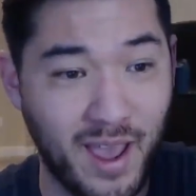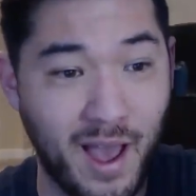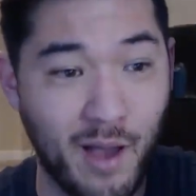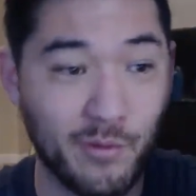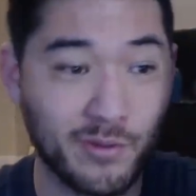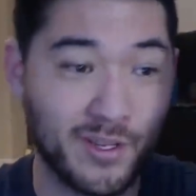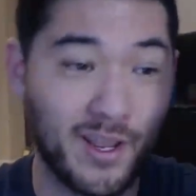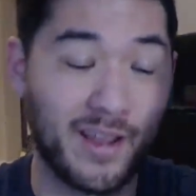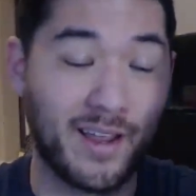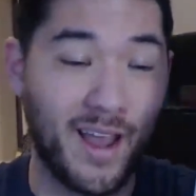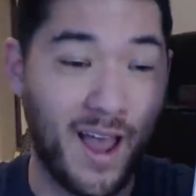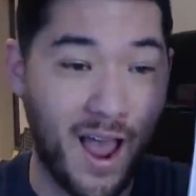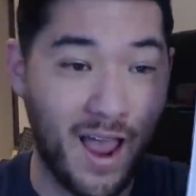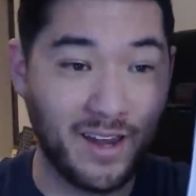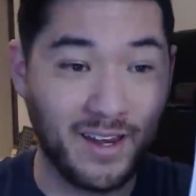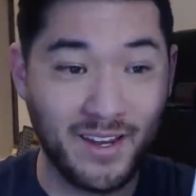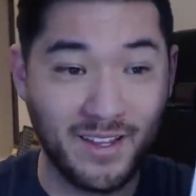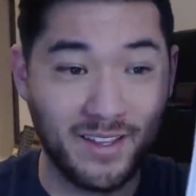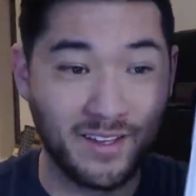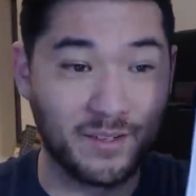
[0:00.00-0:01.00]
I was like, I
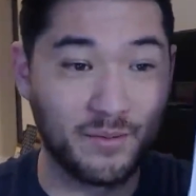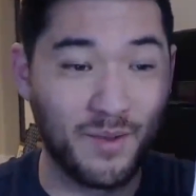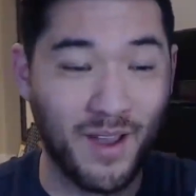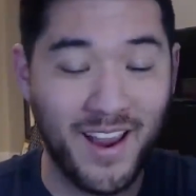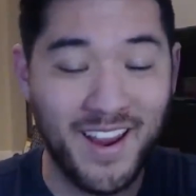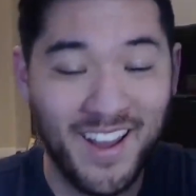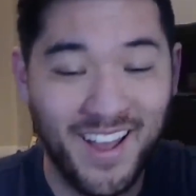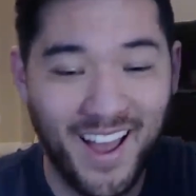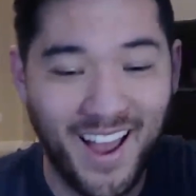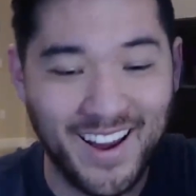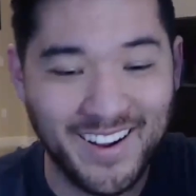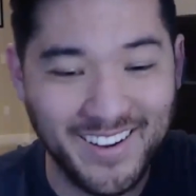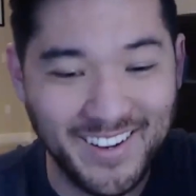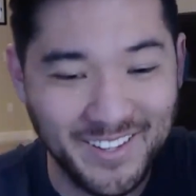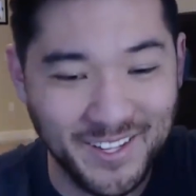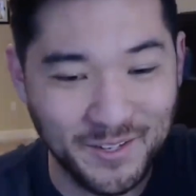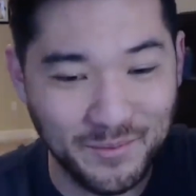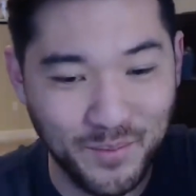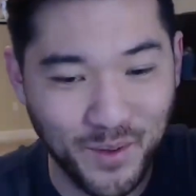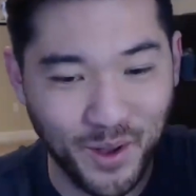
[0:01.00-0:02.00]
need
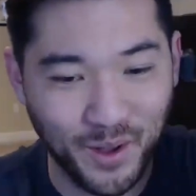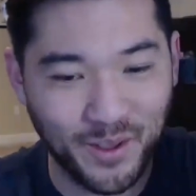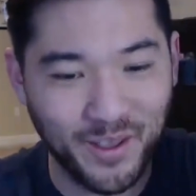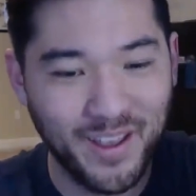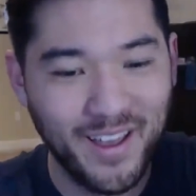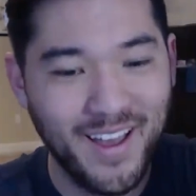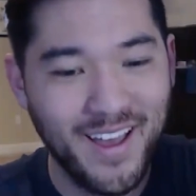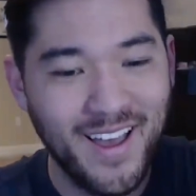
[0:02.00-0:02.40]
this book.